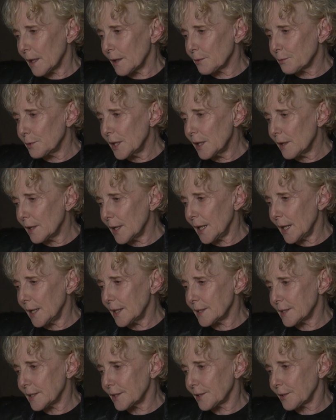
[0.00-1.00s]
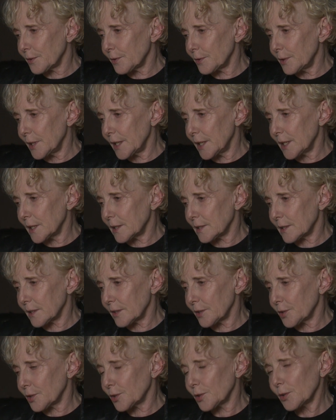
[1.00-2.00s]
realized it creates
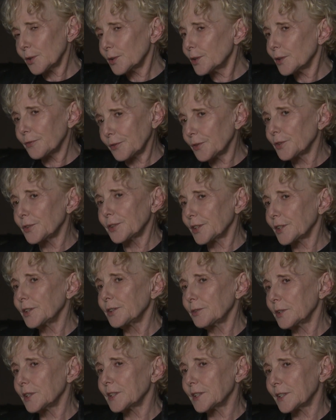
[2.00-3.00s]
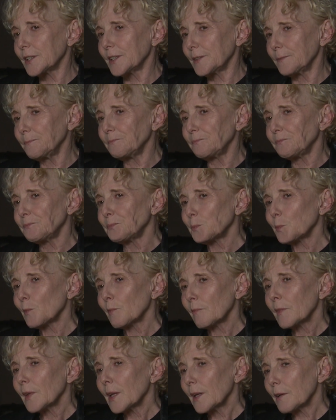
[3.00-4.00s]
a sort of continuity
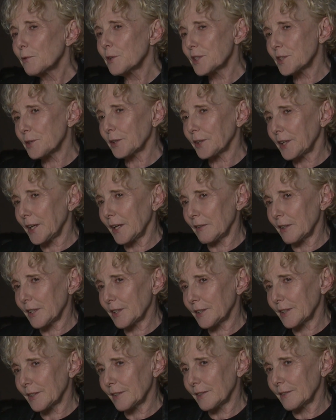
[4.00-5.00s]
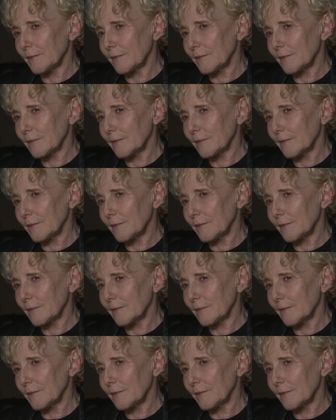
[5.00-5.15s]
with a character.